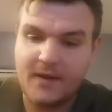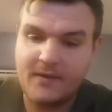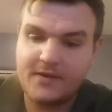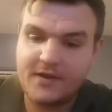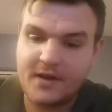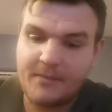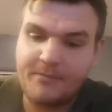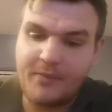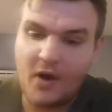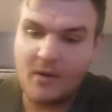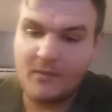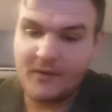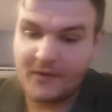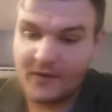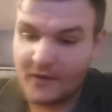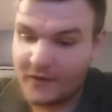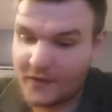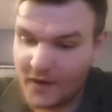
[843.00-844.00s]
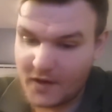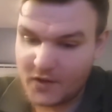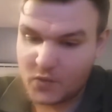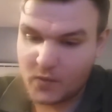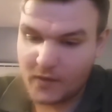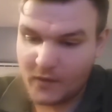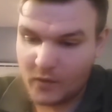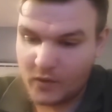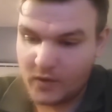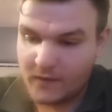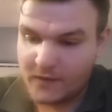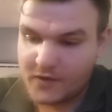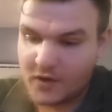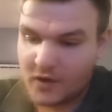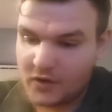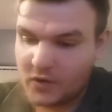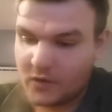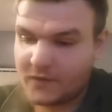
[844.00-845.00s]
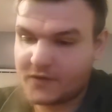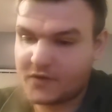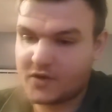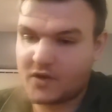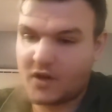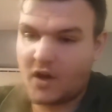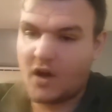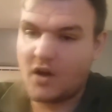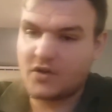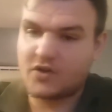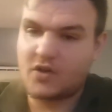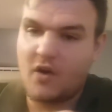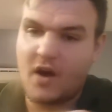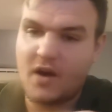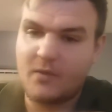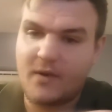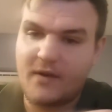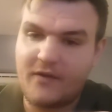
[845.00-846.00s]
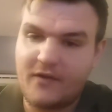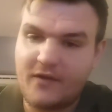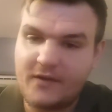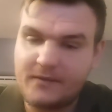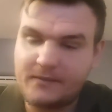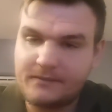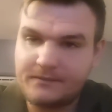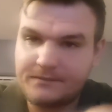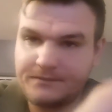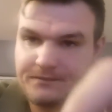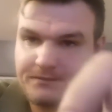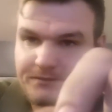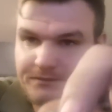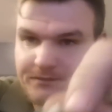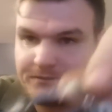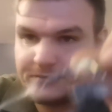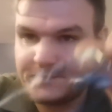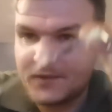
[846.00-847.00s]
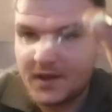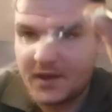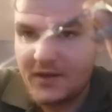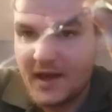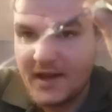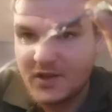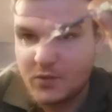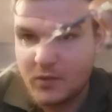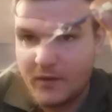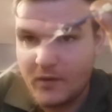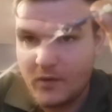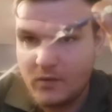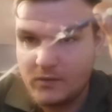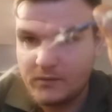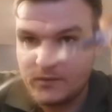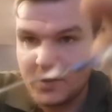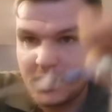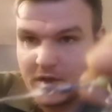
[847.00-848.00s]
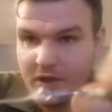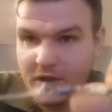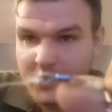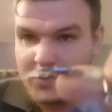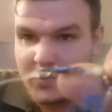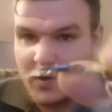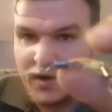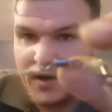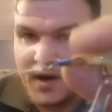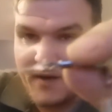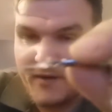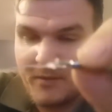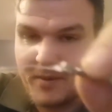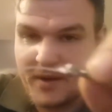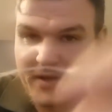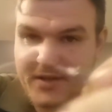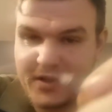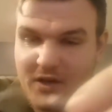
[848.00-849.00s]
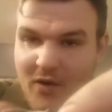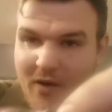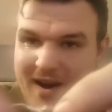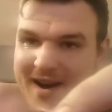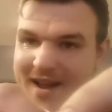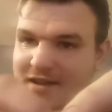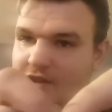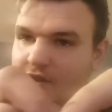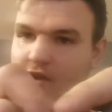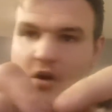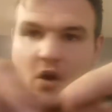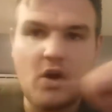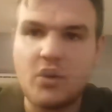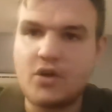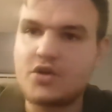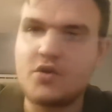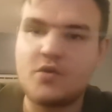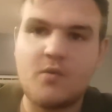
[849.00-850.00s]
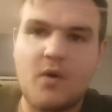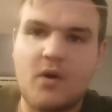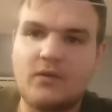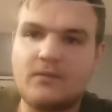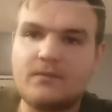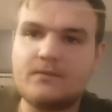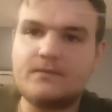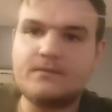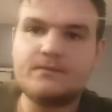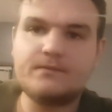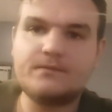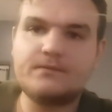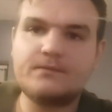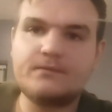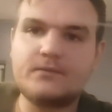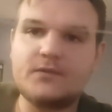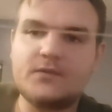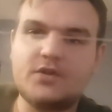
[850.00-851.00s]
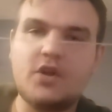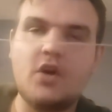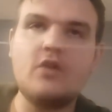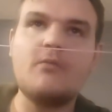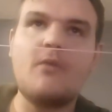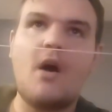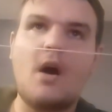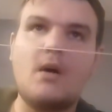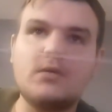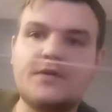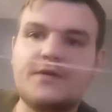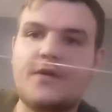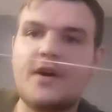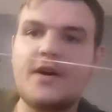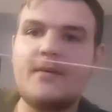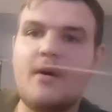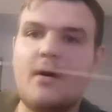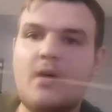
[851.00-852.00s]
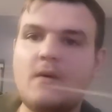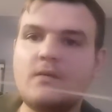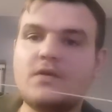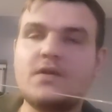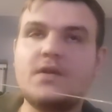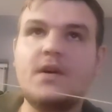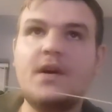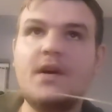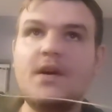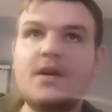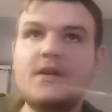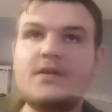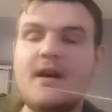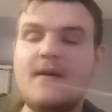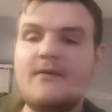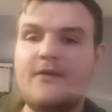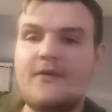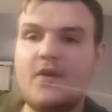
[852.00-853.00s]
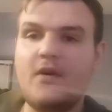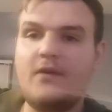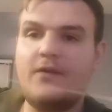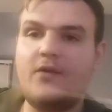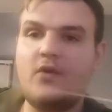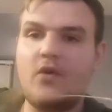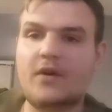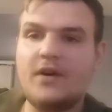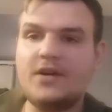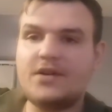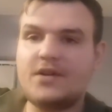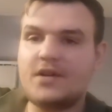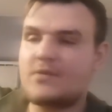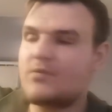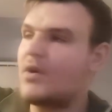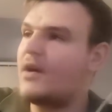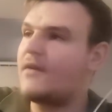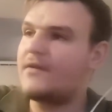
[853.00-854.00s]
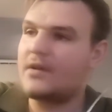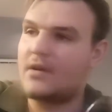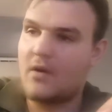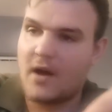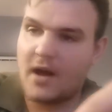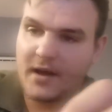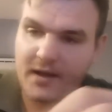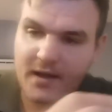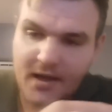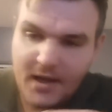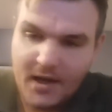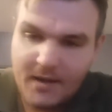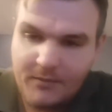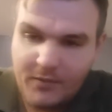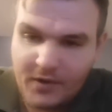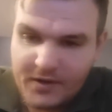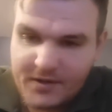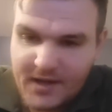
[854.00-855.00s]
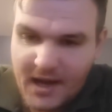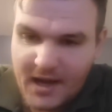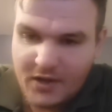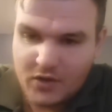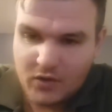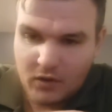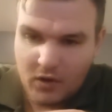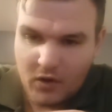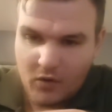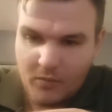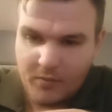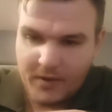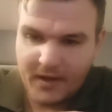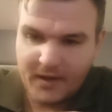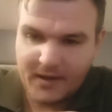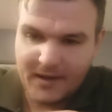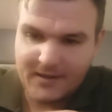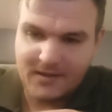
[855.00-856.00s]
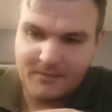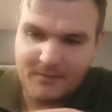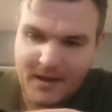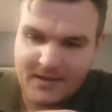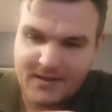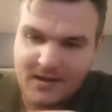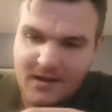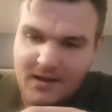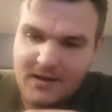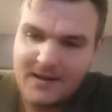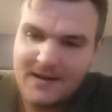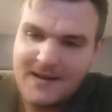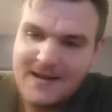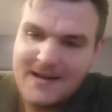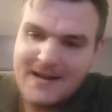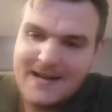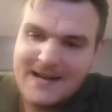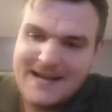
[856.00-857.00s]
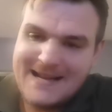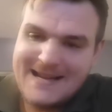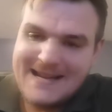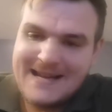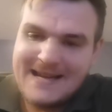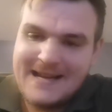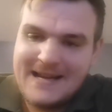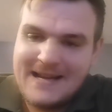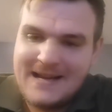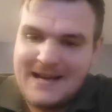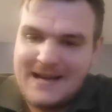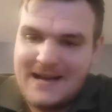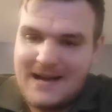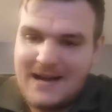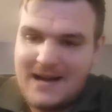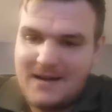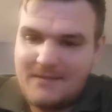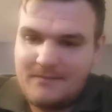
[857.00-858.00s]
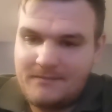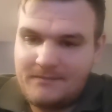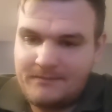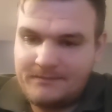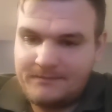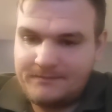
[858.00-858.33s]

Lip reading: Then to the bottom of the first swivel that I started with, that swivel, to another piece of line as long as you want. 2 miles, 3 miles, 10 foot, 4 inches, whatever you like, because that is your loop and it doesn't matter. And